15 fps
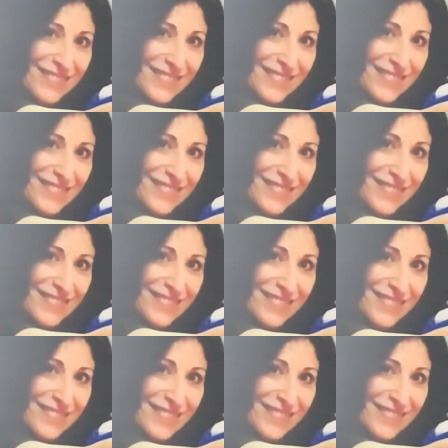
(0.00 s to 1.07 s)

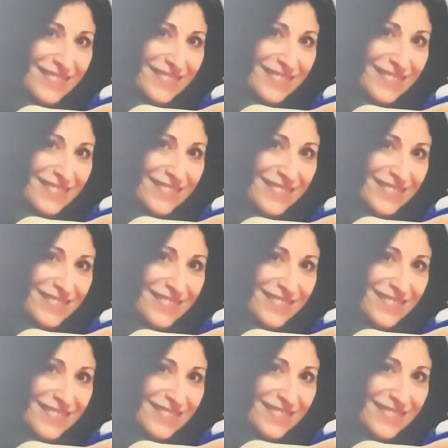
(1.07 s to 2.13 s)

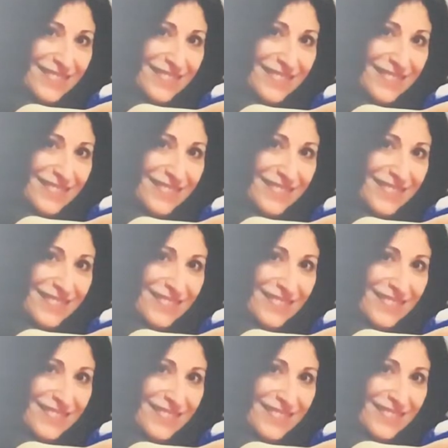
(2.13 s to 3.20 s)

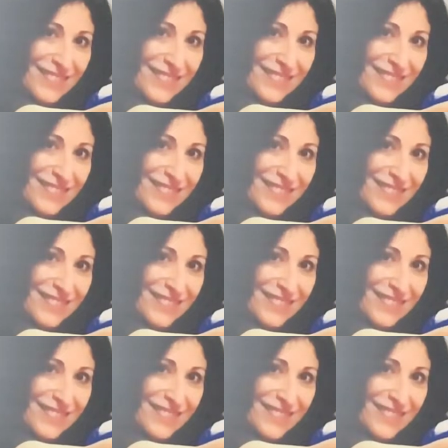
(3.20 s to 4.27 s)

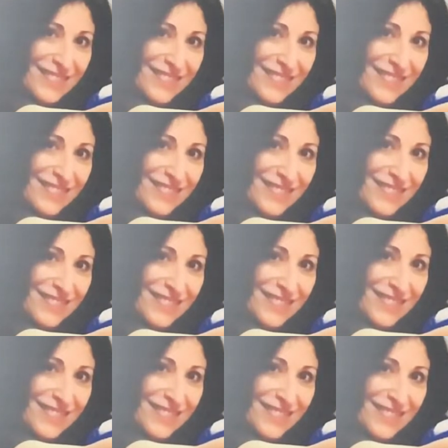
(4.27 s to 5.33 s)

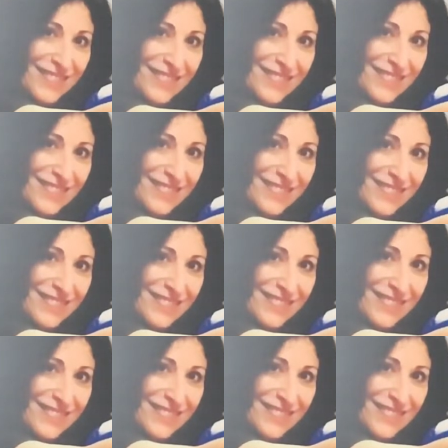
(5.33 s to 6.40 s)

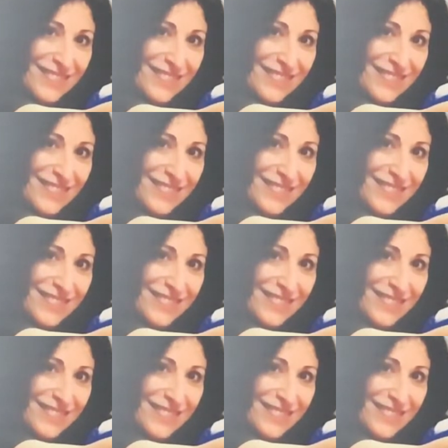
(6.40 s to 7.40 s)
(not speaking)